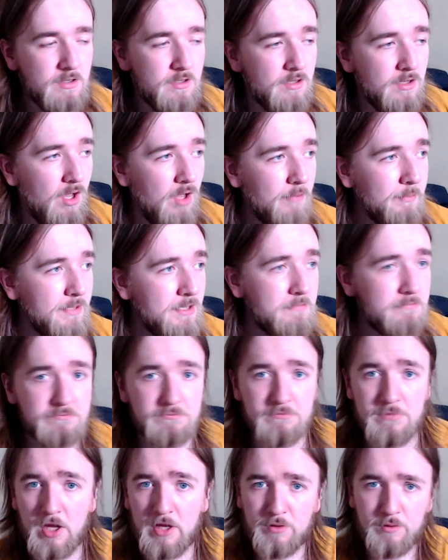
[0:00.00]
I mean,
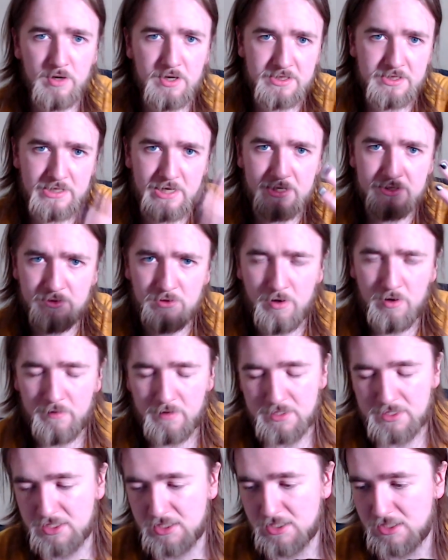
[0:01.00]
likewise, Lando
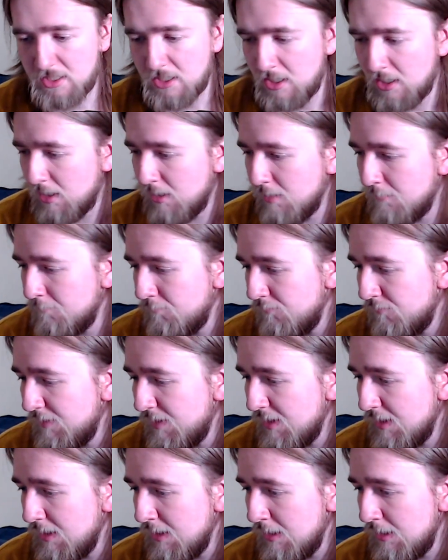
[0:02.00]
Norris
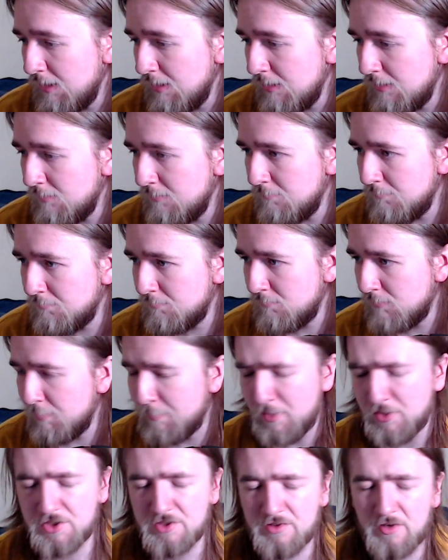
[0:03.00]
in the
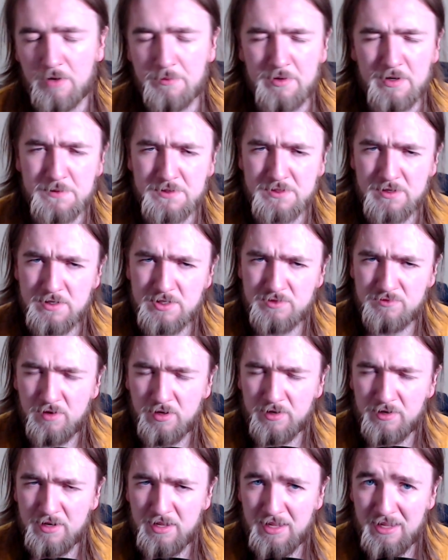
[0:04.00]
Belgian Grand Prix was going to
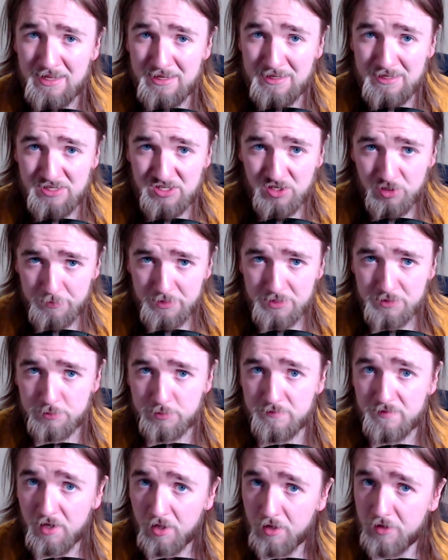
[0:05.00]
run a helmet with
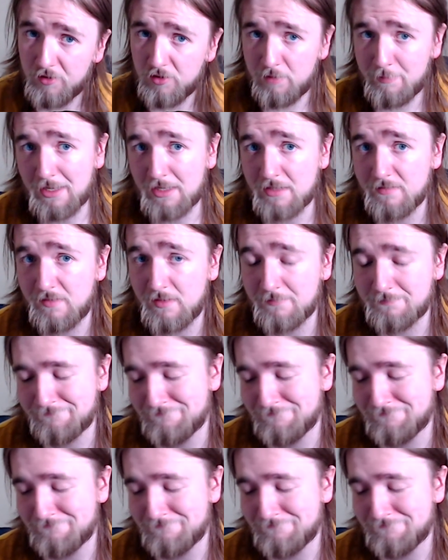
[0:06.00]
a lion on the back of it.